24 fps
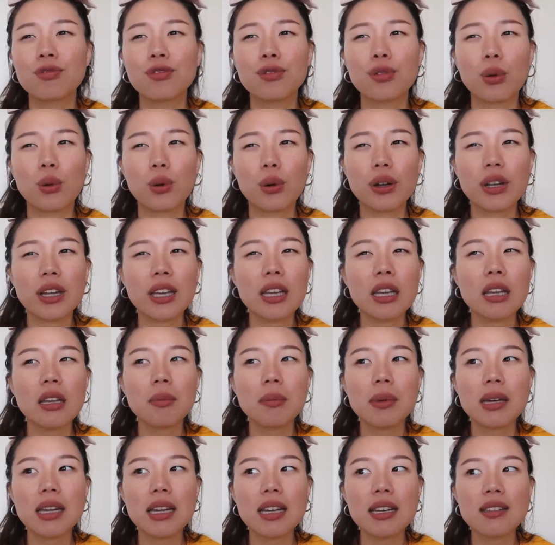40
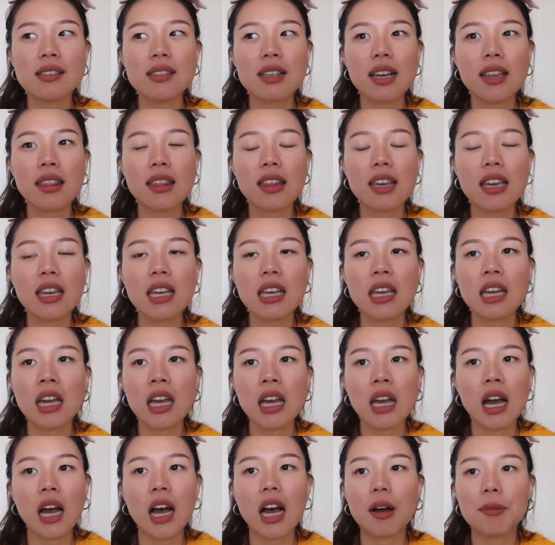minutes, I think.
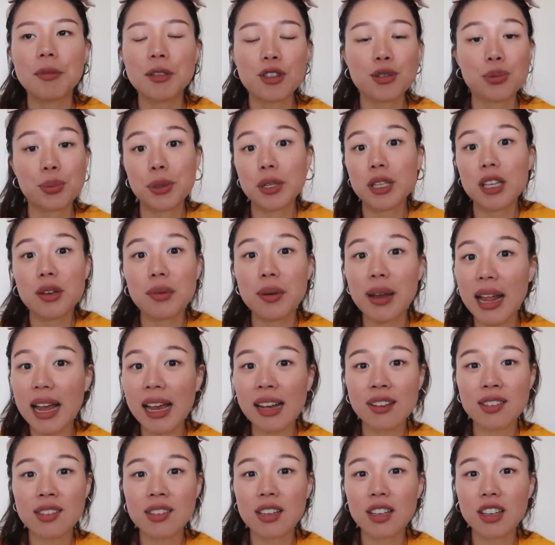It's really
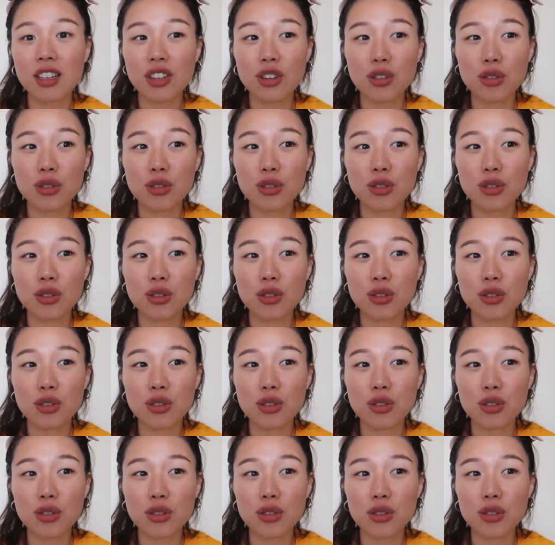relaxing.